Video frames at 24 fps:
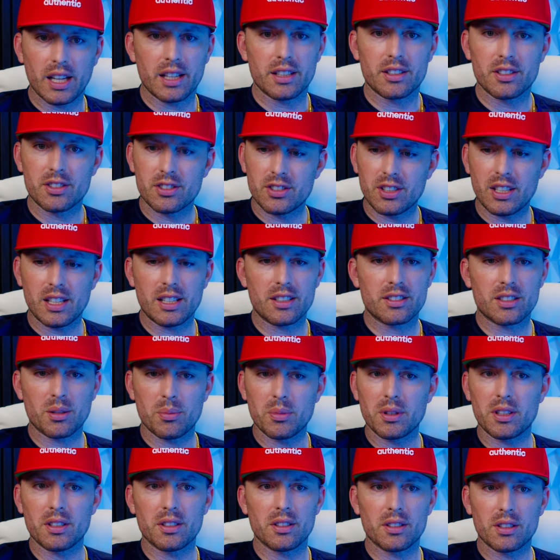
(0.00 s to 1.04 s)
just seeing some
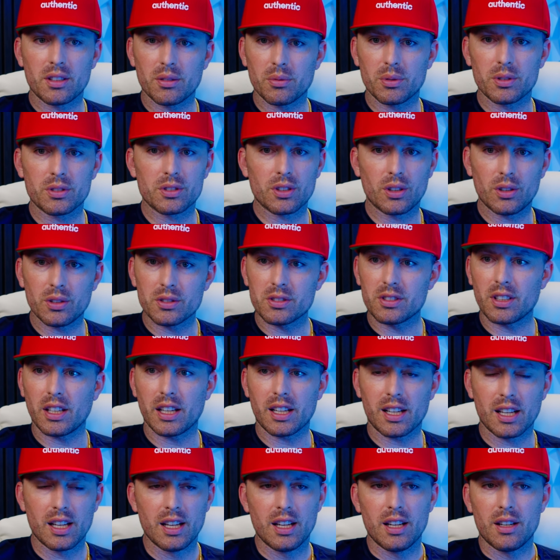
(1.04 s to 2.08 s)
of the results,
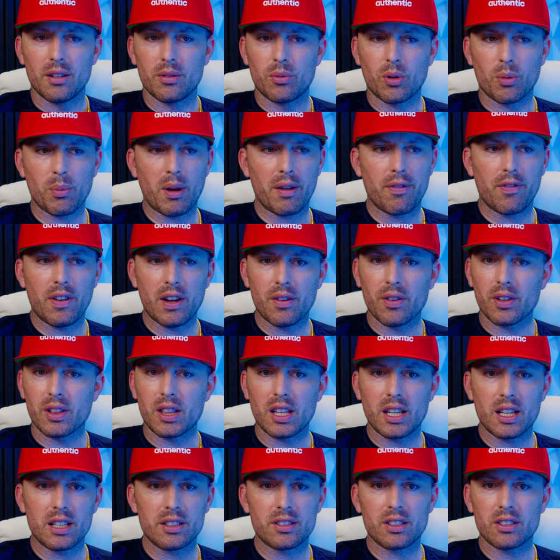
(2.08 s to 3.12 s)
like one of my favorite
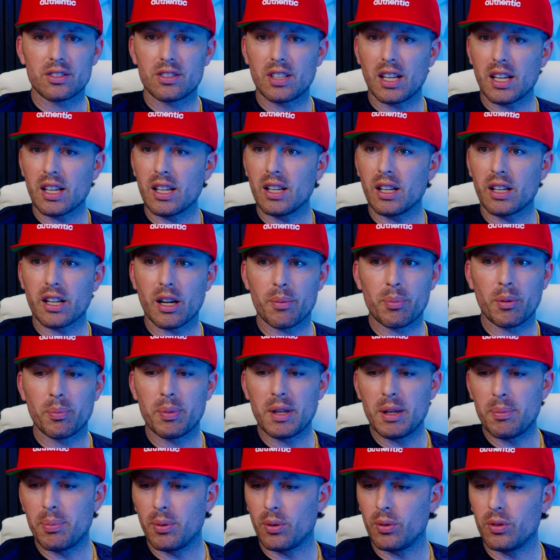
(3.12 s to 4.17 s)
things is taking a couple
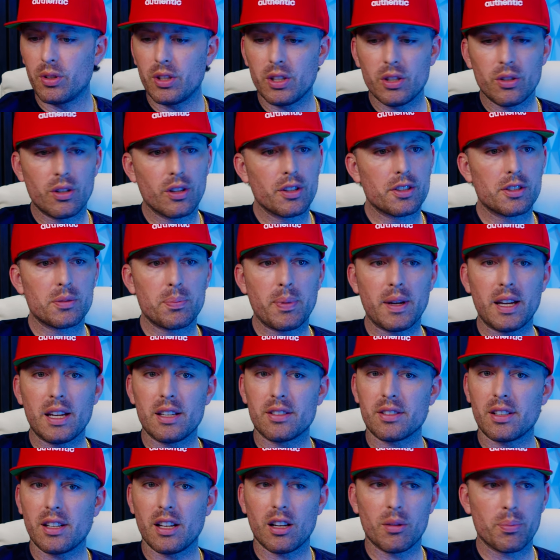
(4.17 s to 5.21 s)
people new to the
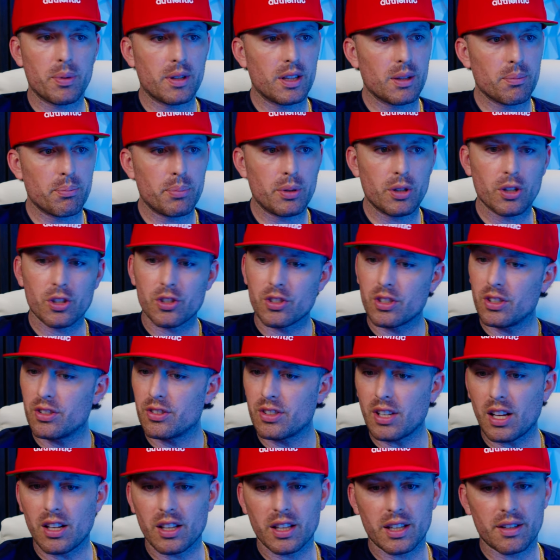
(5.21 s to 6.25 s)
space and helping them push to
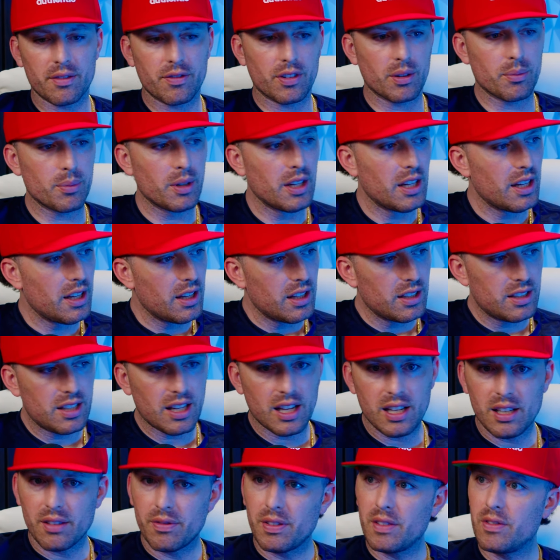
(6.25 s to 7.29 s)
selling from
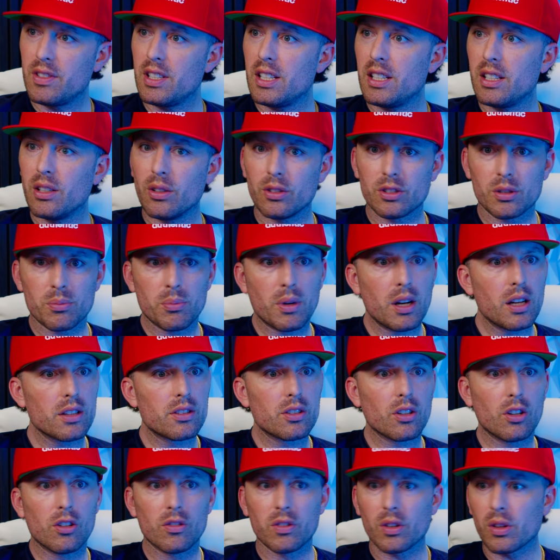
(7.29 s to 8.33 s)
10 to 15 deals a month
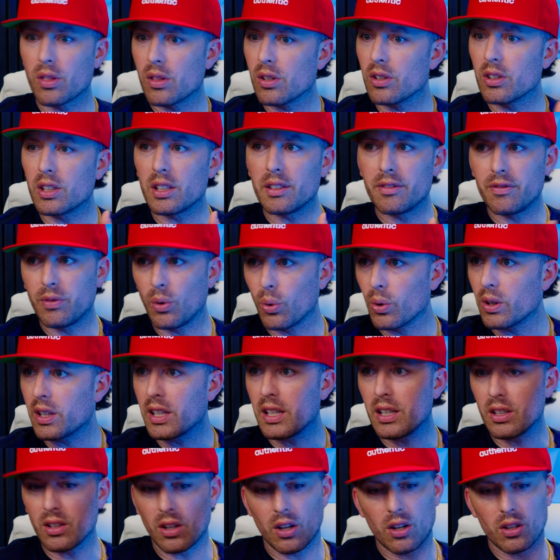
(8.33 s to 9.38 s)
to over 30,
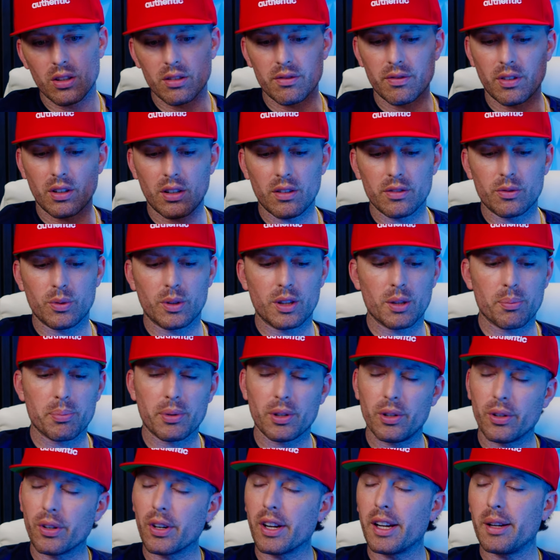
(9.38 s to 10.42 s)
40, all involved with the
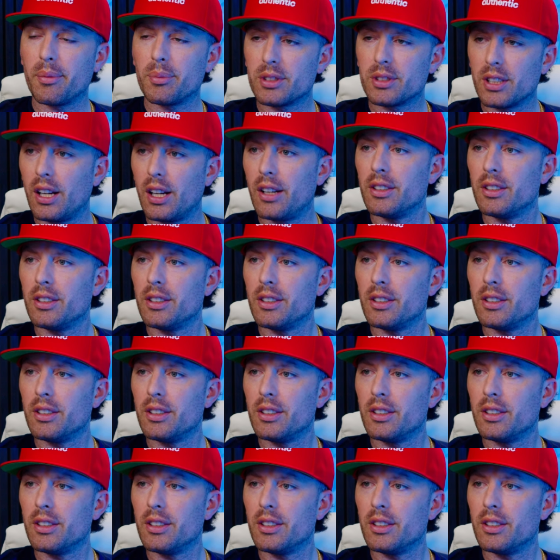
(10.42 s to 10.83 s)
program. So